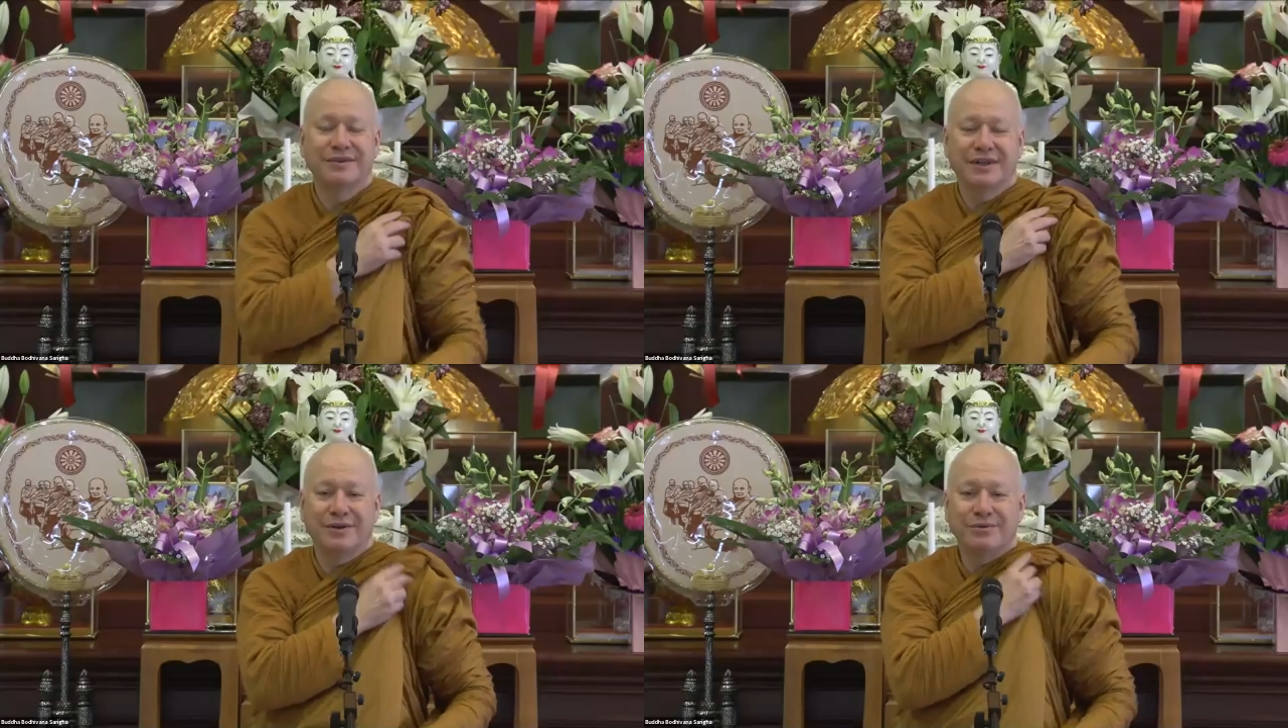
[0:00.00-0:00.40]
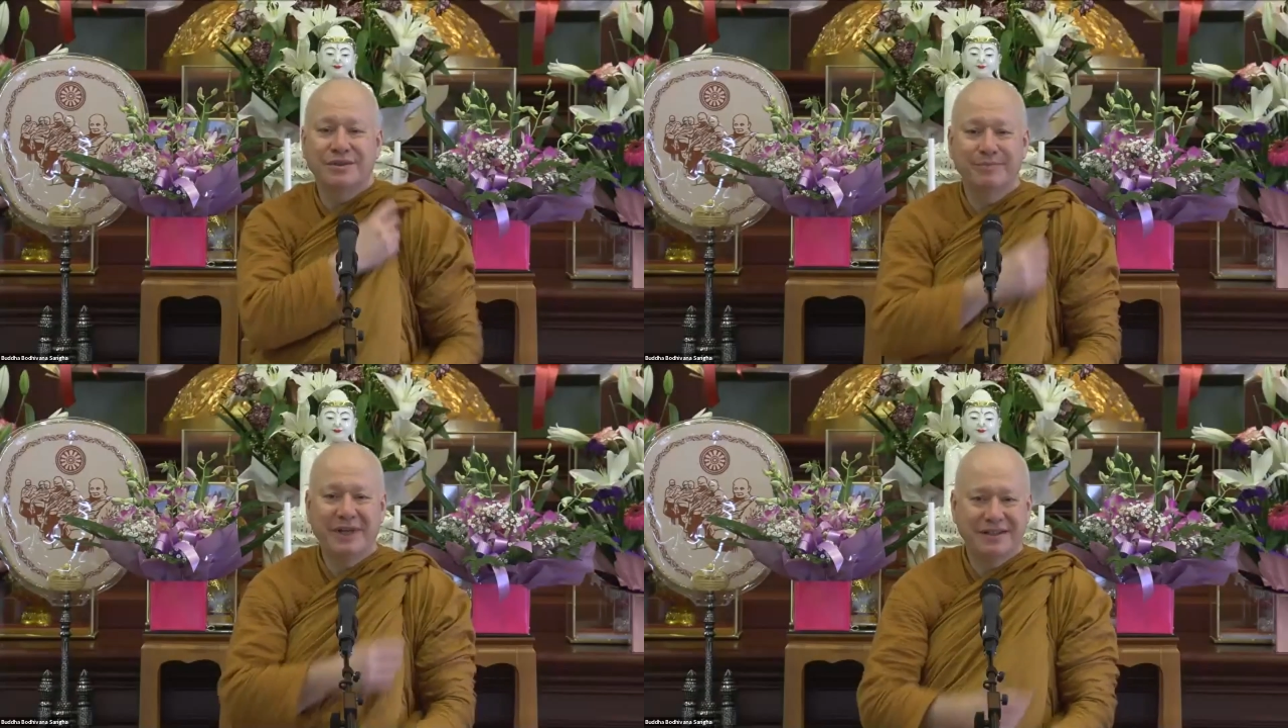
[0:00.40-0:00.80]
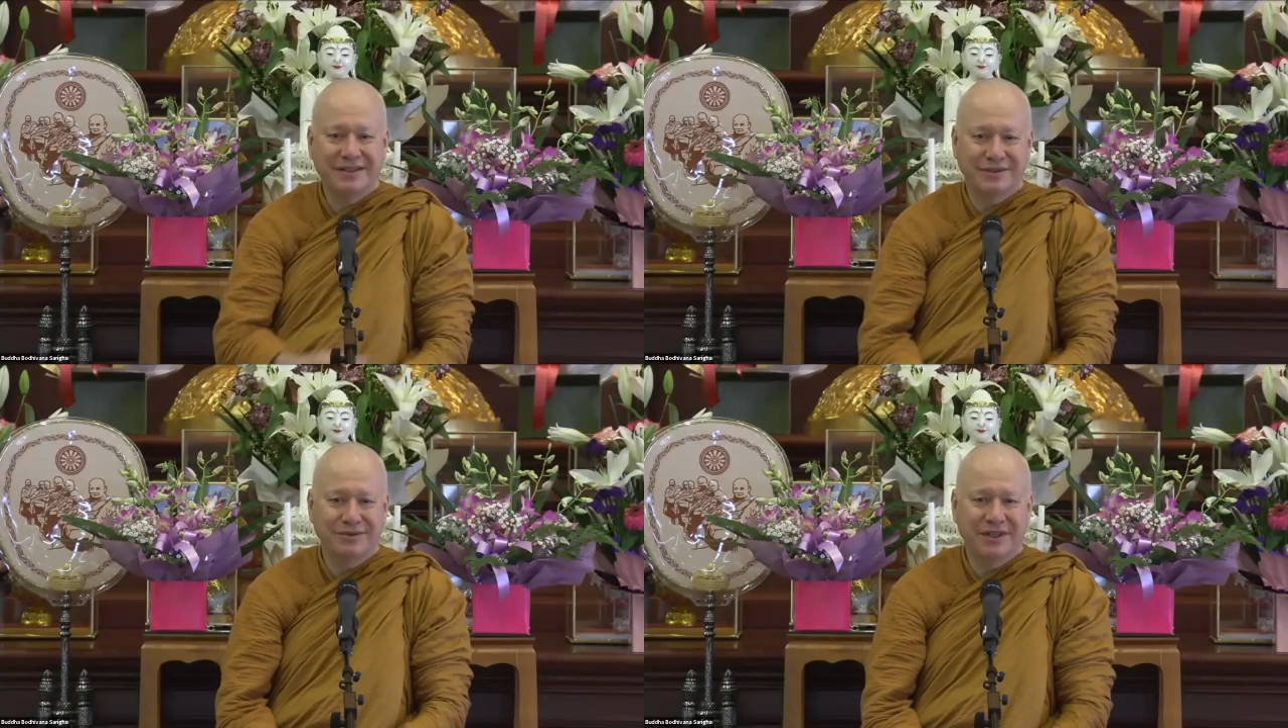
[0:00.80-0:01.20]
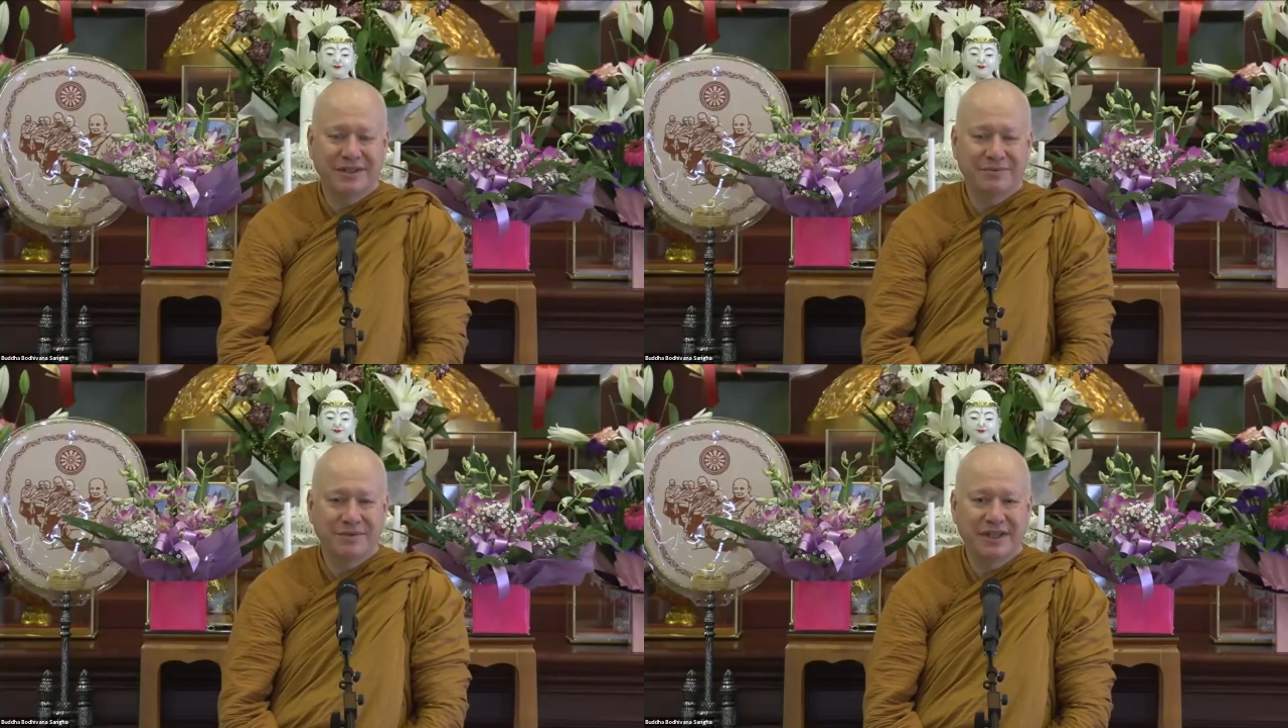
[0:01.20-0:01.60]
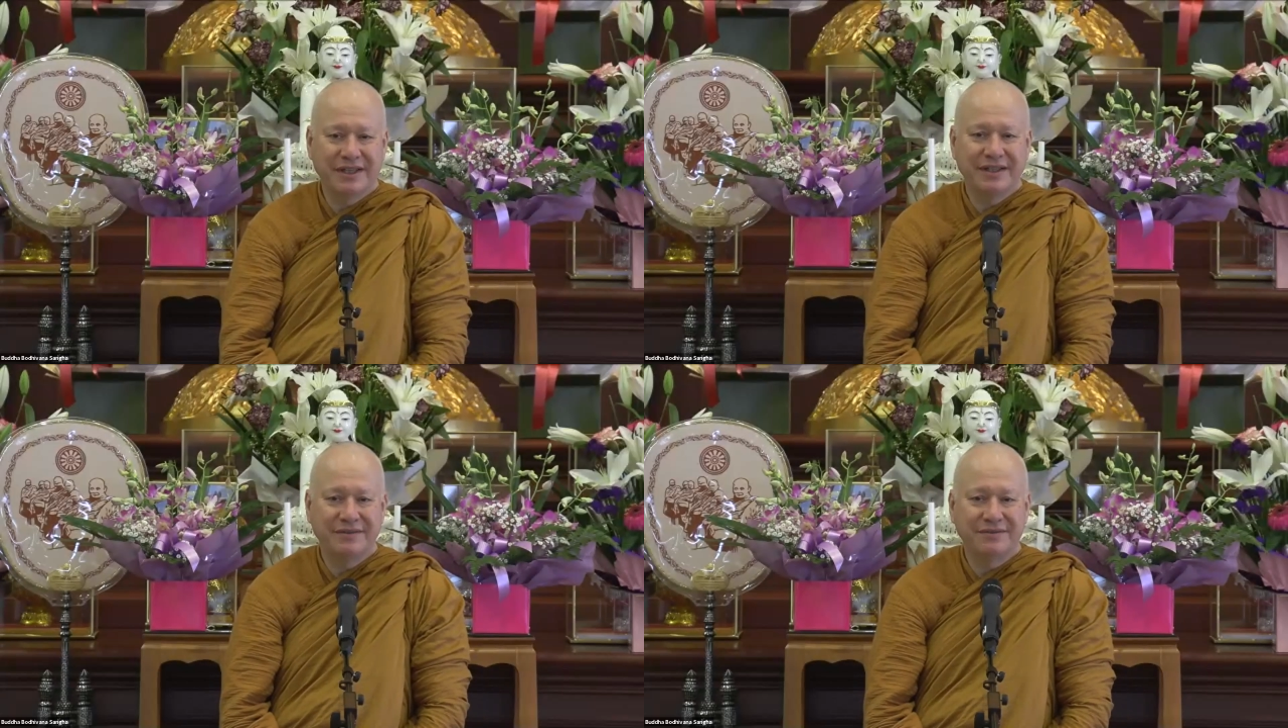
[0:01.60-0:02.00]
go to metta straight away.
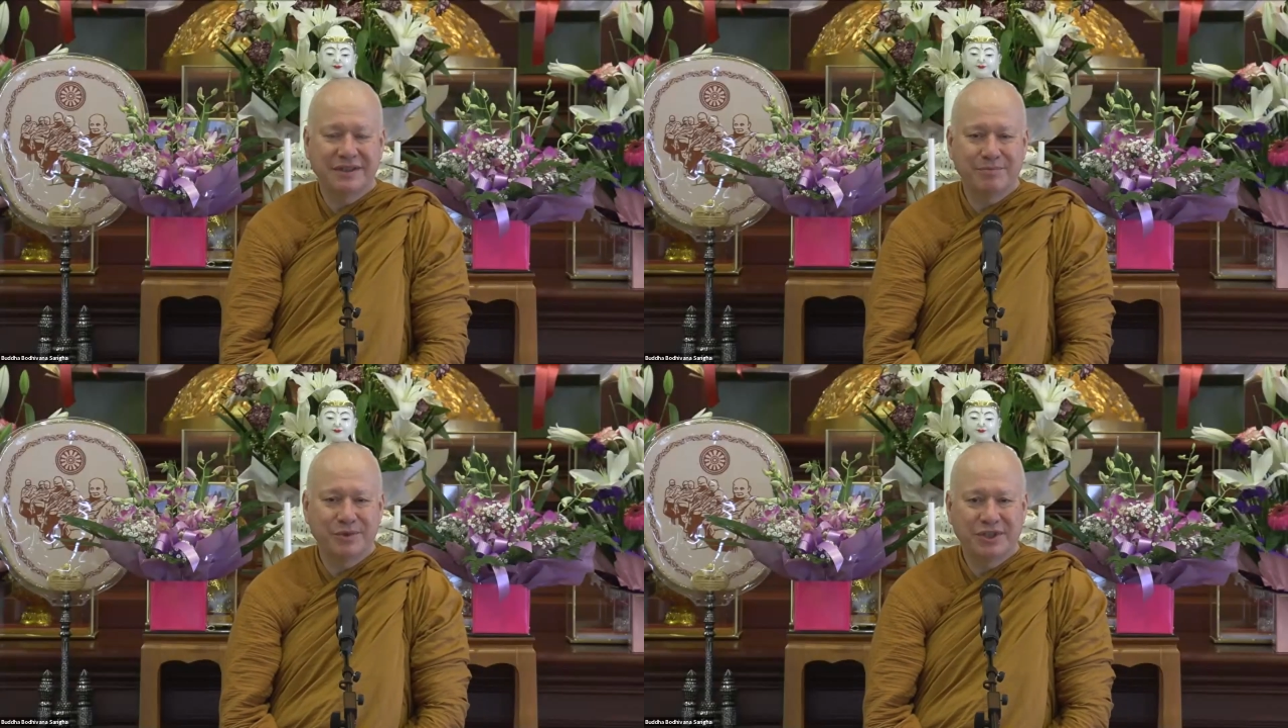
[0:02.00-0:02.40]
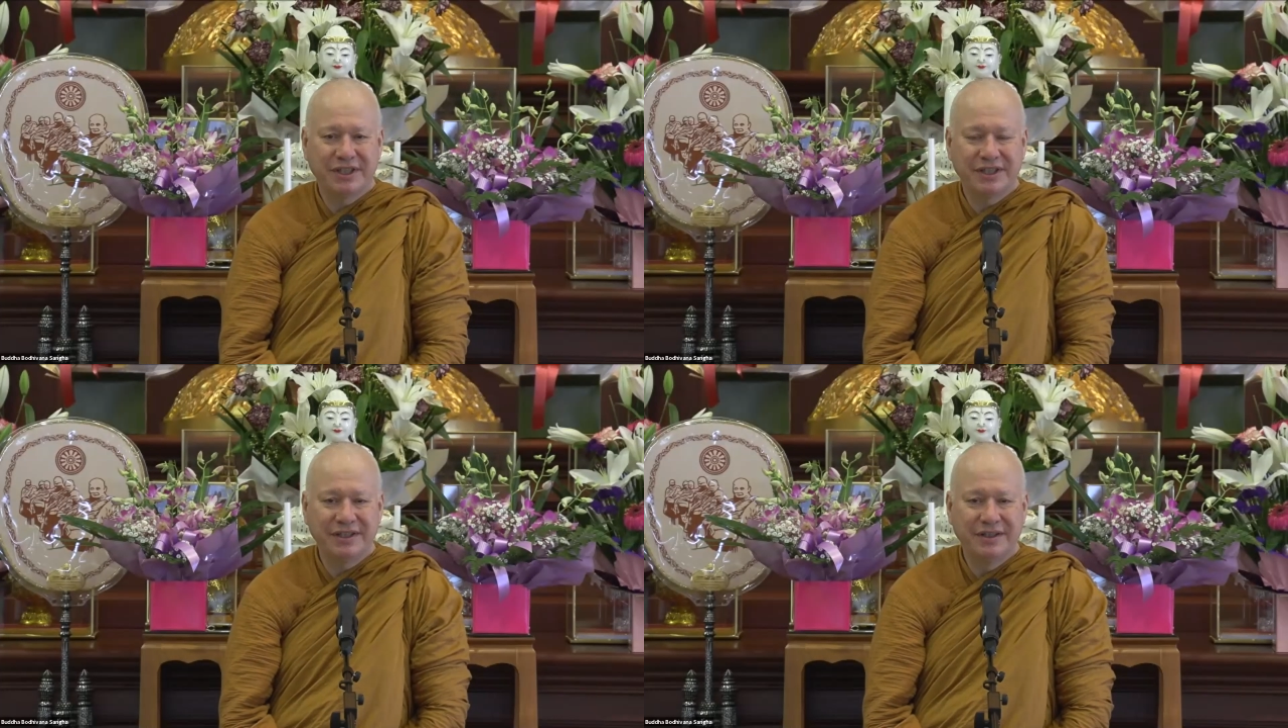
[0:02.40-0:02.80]
If somebody,